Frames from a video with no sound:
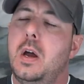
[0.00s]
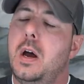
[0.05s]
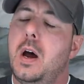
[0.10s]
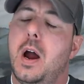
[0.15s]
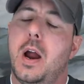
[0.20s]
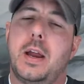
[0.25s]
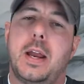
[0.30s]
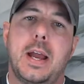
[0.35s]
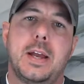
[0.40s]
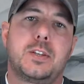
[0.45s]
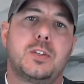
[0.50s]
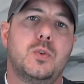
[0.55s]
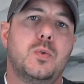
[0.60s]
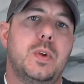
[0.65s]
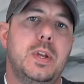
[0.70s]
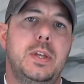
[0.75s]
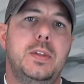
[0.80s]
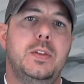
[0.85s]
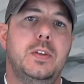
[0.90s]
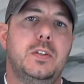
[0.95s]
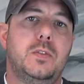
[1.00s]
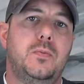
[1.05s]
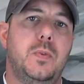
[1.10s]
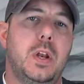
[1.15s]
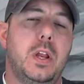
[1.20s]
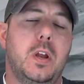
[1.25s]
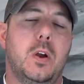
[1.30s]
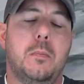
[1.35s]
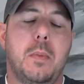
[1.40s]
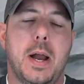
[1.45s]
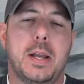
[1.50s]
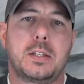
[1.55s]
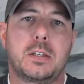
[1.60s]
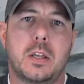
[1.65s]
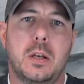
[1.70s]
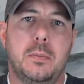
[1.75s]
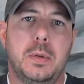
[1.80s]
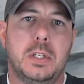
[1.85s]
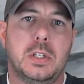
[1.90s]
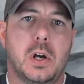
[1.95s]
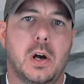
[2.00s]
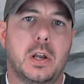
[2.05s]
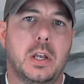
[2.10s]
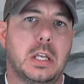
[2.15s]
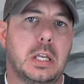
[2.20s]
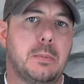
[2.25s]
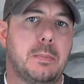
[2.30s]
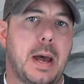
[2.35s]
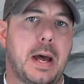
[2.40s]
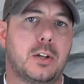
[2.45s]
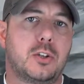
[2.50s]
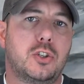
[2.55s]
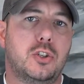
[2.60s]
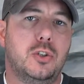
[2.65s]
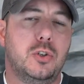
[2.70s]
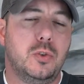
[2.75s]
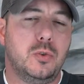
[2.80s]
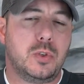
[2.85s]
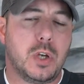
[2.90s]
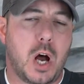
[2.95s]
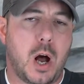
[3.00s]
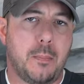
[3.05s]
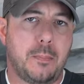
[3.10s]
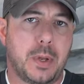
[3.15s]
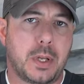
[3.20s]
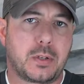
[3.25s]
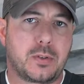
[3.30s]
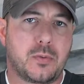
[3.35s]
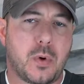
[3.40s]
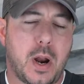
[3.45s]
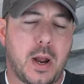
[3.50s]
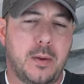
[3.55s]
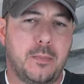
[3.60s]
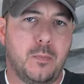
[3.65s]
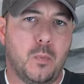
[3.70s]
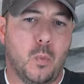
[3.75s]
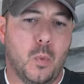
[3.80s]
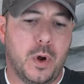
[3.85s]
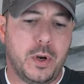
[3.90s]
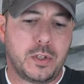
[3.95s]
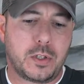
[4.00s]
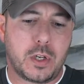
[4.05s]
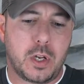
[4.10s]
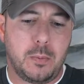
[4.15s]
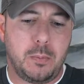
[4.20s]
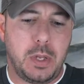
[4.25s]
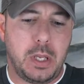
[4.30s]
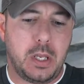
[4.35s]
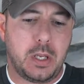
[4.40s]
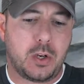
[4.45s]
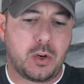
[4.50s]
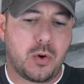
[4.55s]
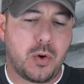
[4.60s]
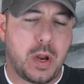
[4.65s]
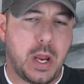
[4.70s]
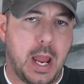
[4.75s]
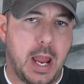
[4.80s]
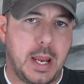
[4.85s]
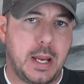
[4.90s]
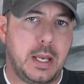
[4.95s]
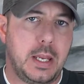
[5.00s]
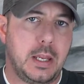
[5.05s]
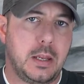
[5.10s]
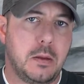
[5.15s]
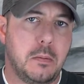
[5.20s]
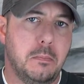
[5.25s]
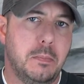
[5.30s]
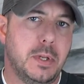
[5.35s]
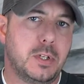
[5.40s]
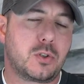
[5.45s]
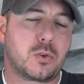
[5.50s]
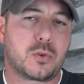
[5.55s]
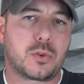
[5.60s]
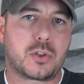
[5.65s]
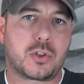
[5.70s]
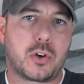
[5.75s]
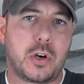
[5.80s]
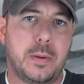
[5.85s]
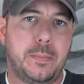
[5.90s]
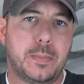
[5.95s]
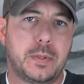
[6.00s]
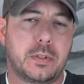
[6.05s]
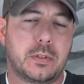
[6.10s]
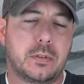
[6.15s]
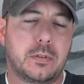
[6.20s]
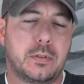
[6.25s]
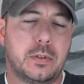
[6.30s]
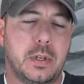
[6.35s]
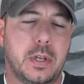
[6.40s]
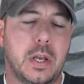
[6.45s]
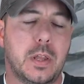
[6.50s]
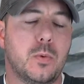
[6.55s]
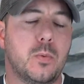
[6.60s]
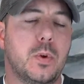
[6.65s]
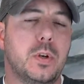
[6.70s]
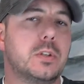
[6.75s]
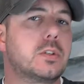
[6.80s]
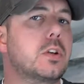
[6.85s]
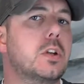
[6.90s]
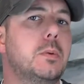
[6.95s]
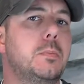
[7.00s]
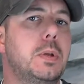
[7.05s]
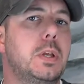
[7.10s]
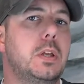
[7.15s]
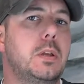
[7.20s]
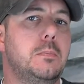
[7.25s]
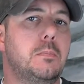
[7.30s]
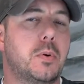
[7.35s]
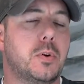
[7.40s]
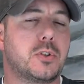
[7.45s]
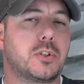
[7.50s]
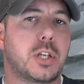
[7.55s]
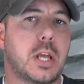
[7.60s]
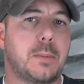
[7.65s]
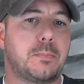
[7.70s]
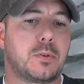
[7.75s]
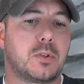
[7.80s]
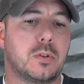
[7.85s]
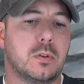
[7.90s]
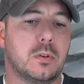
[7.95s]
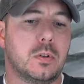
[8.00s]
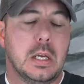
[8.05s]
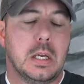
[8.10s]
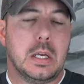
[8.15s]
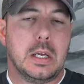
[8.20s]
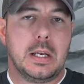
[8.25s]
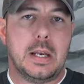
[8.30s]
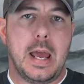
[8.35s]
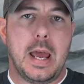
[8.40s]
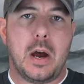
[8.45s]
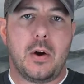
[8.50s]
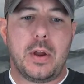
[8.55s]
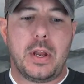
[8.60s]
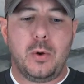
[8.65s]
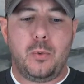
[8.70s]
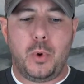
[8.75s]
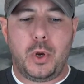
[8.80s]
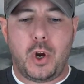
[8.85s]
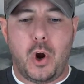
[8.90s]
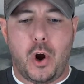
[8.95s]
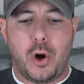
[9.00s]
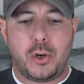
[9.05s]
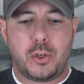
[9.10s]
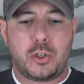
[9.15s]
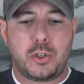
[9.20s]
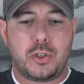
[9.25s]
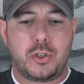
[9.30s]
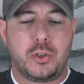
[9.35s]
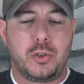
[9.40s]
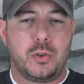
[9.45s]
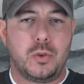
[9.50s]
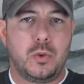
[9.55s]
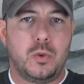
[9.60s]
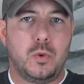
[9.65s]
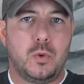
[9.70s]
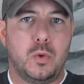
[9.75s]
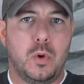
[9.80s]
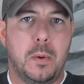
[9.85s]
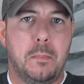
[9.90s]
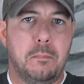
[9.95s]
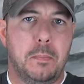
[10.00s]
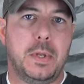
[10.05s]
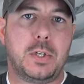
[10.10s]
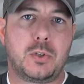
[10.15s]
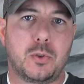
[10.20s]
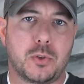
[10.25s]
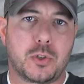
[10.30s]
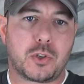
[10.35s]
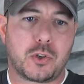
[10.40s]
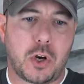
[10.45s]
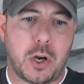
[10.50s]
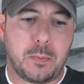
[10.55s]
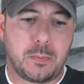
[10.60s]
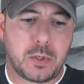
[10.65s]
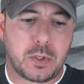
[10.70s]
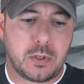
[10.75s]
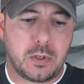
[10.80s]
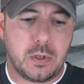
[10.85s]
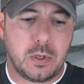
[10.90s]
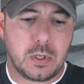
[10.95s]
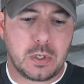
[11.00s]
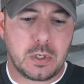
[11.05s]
All right, guys, so in this video, Mike's going to be talking about two topics, right? One is going to be creating mental scripts. The other one is going to be perception. Now, in regards to mental scripts,